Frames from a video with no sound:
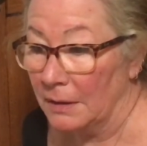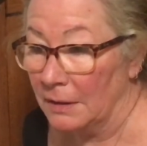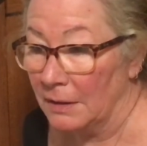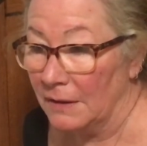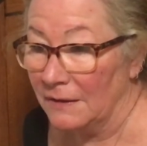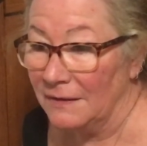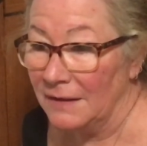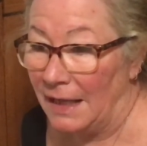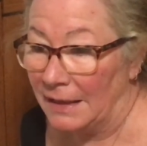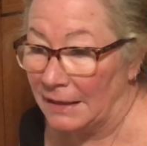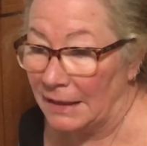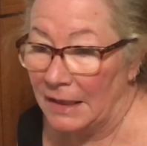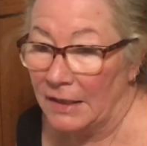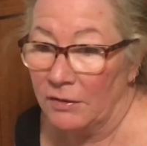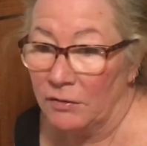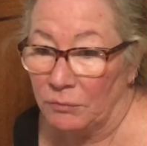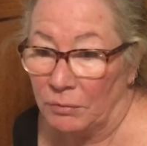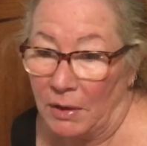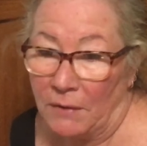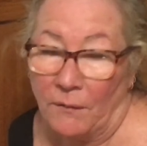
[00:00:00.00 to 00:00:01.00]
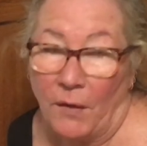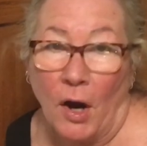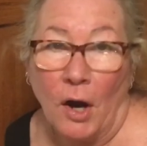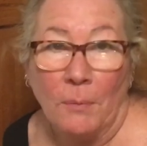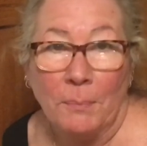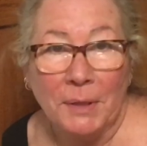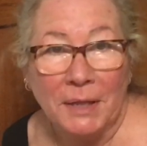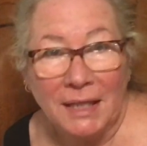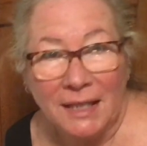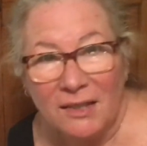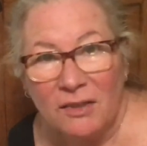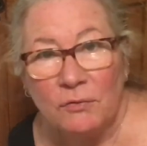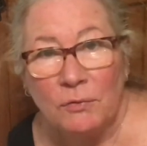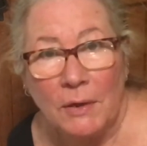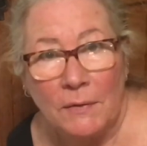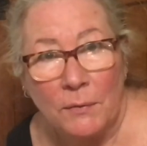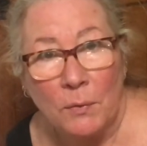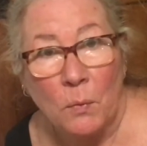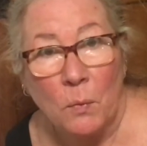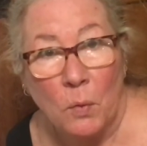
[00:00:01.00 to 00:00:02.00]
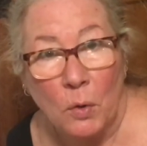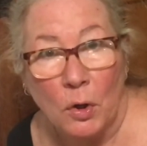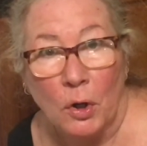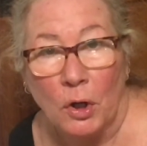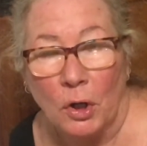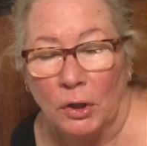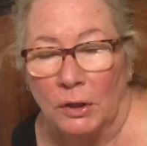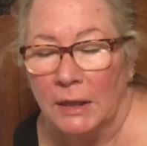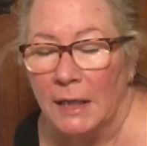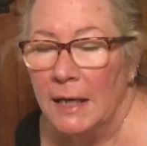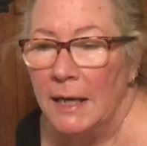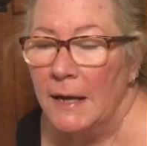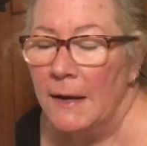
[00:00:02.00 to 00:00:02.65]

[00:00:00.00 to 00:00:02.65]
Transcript: just not the history of art, but the history of the world.